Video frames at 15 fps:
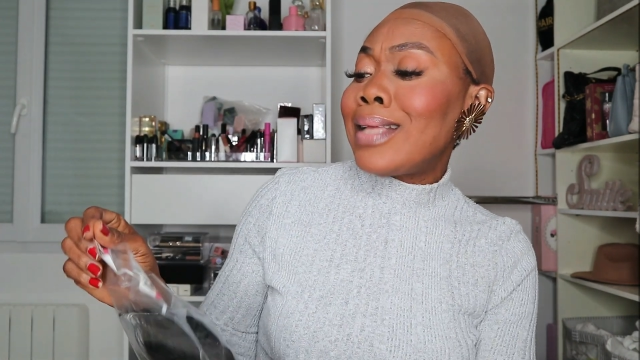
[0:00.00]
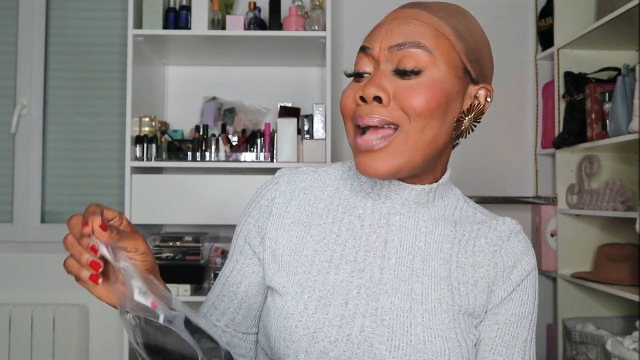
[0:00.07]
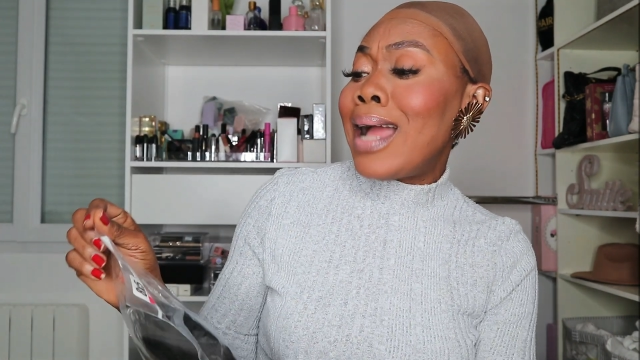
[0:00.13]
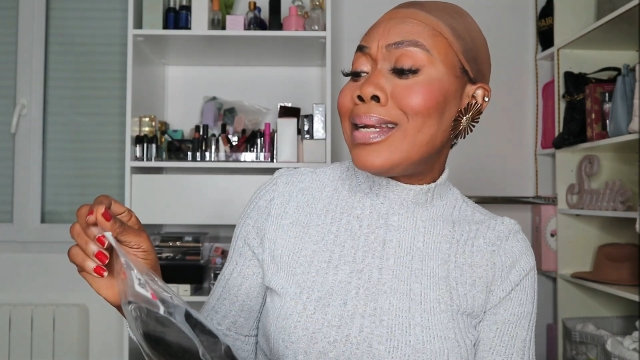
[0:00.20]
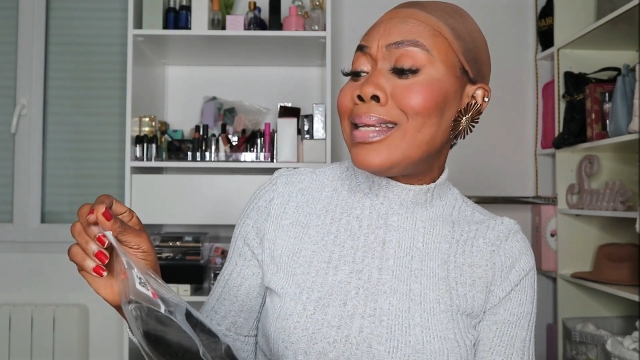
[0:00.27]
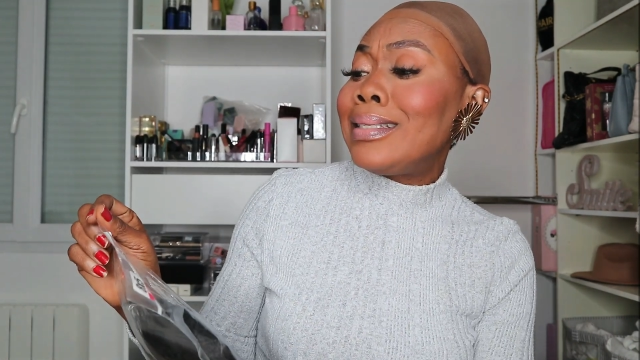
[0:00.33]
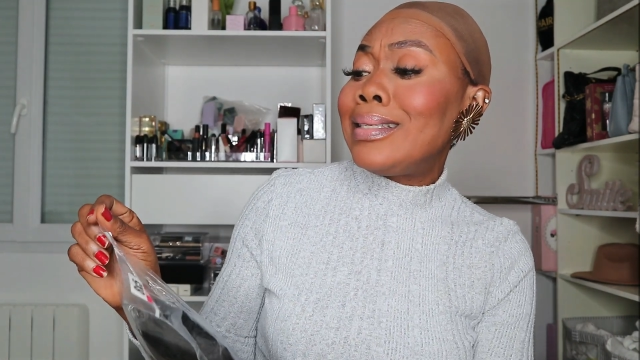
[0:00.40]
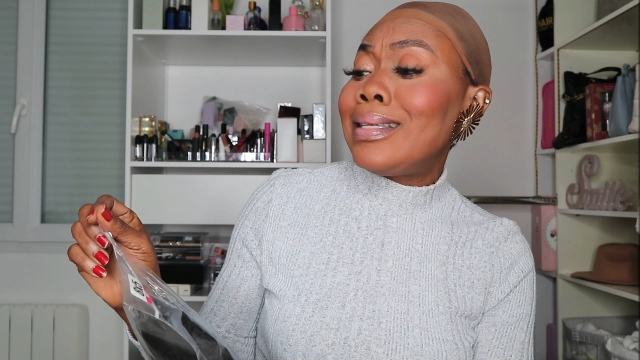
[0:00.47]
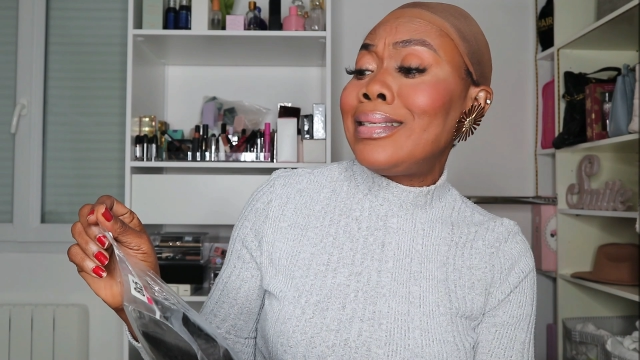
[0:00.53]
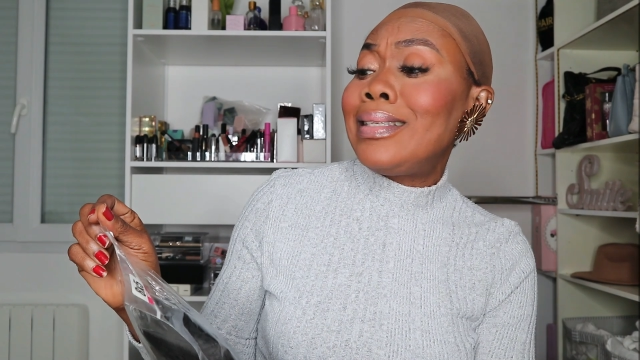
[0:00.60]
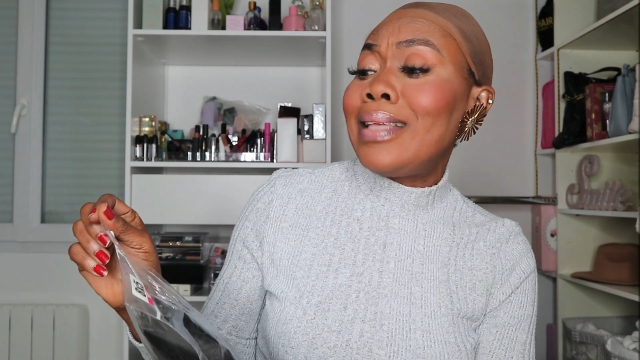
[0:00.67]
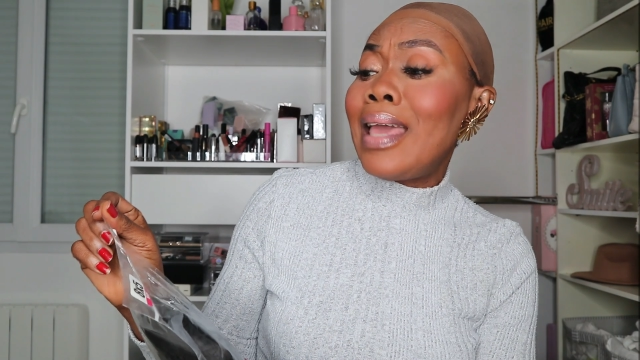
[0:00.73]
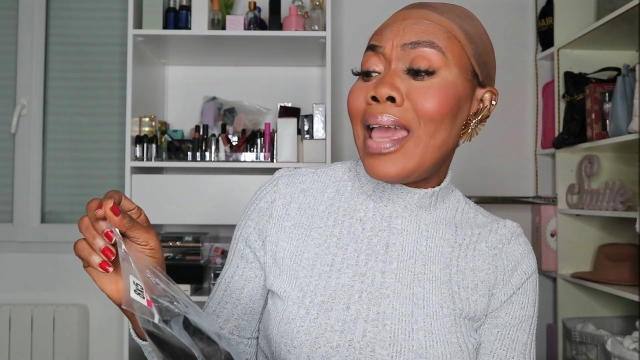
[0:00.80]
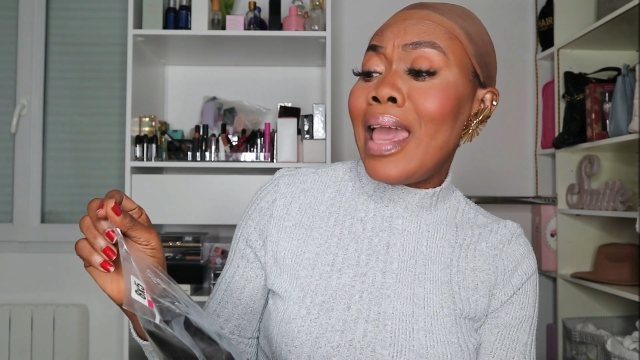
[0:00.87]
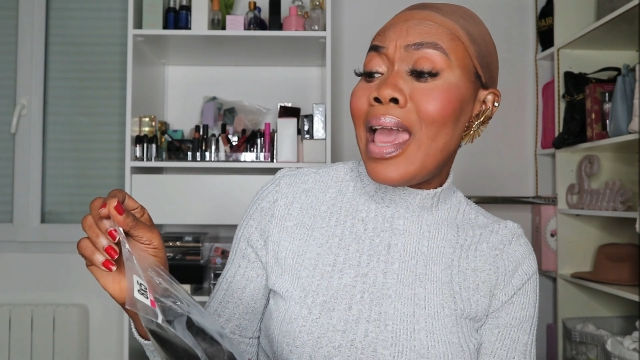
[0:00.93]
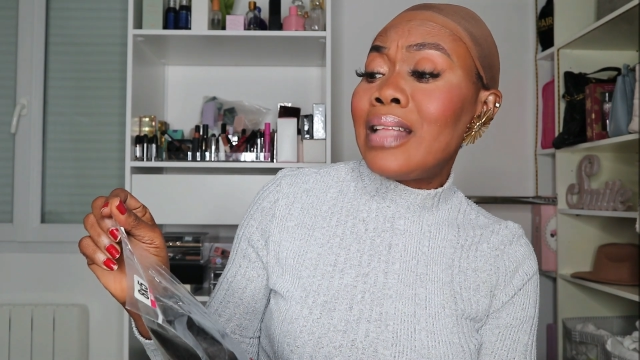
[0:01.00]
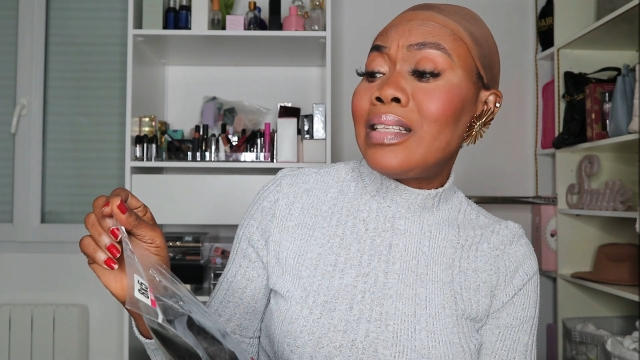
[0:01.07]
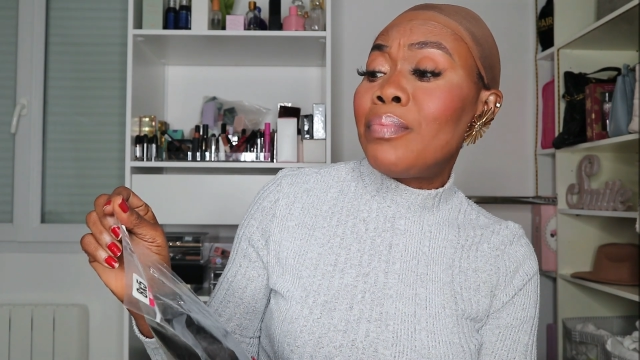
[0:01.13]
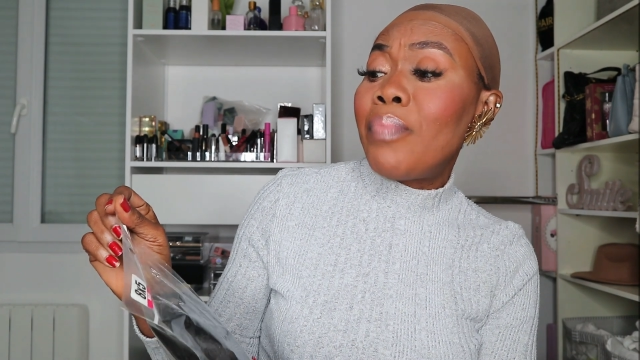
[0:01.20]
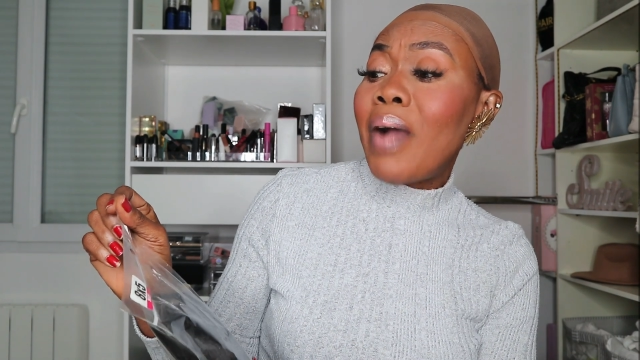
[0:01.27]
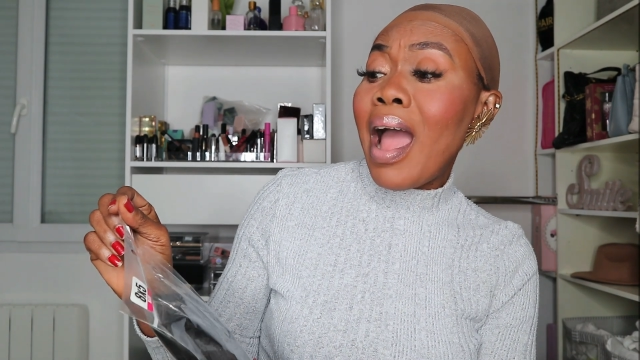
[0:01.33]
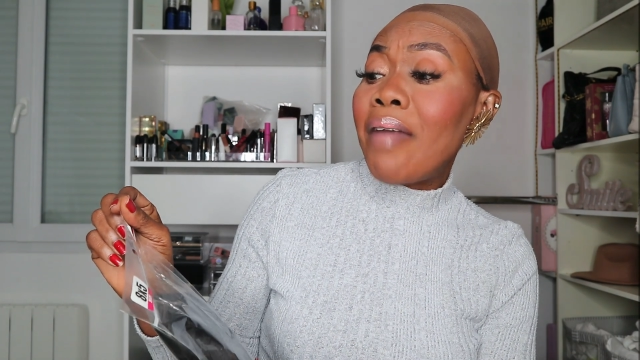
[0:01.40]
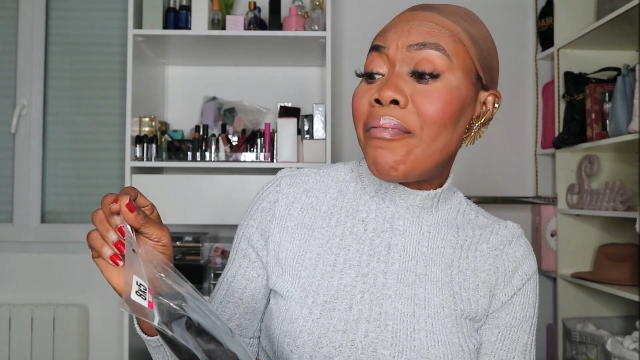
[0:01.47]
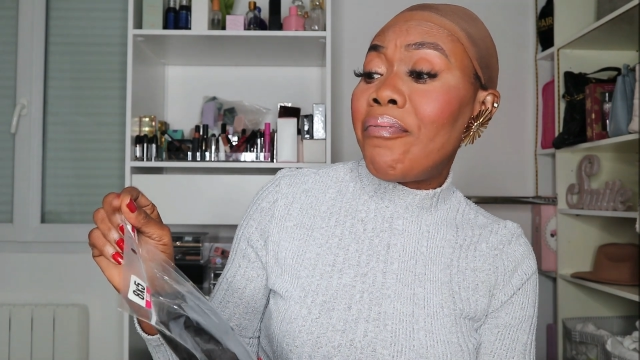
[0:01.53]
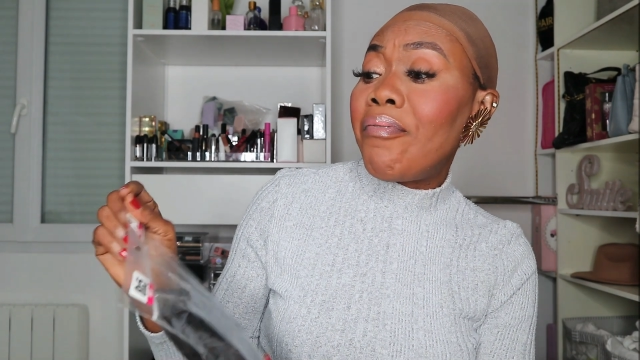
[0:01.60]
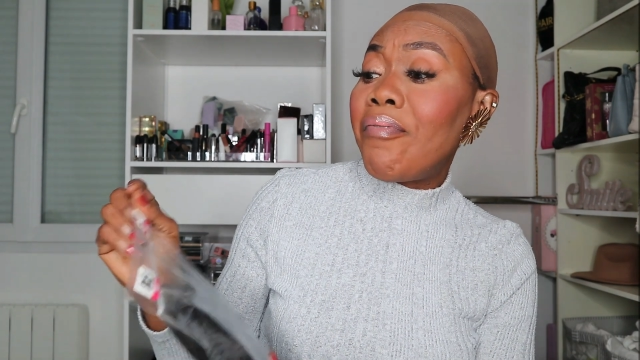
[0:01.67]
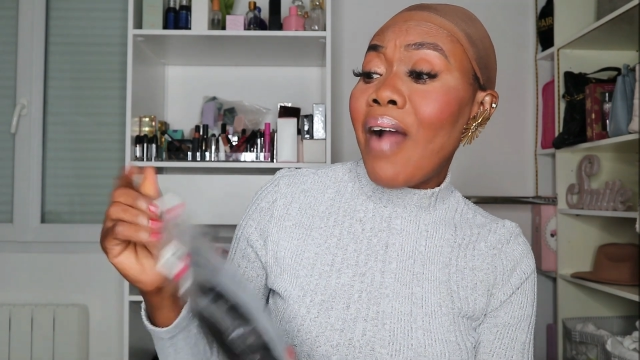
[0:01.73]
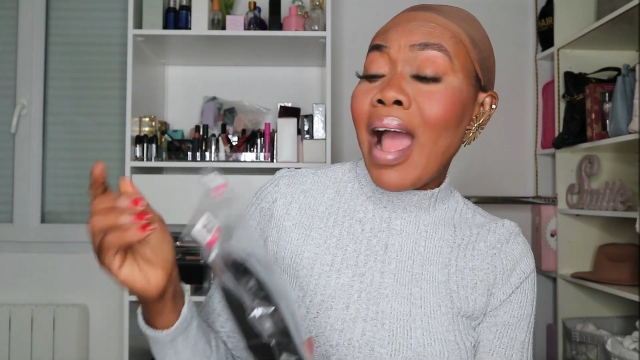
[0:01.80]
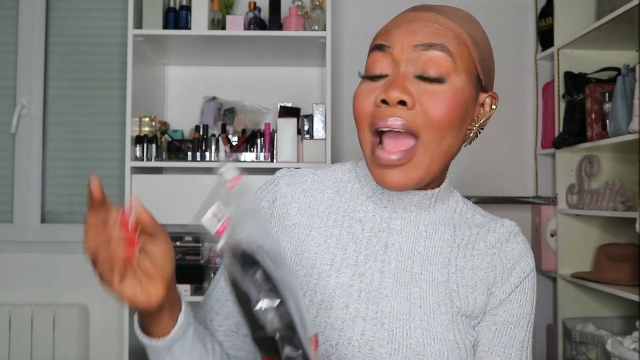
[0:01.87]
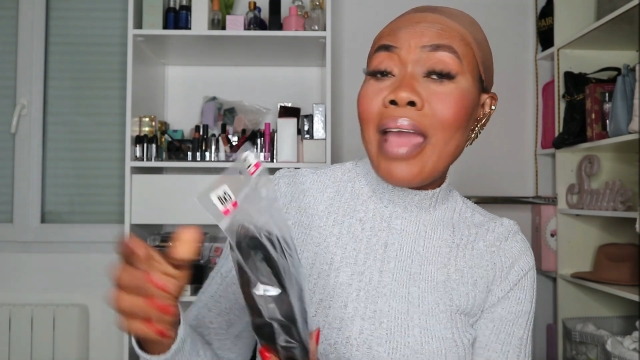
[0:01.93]
and it is
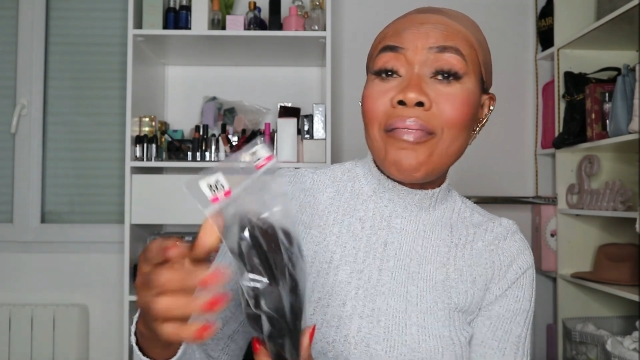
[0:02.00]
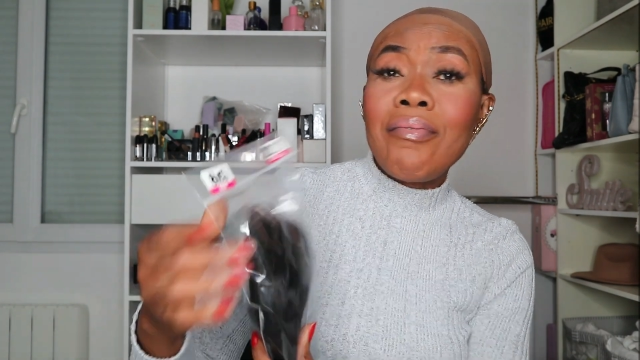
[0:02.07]
8x5.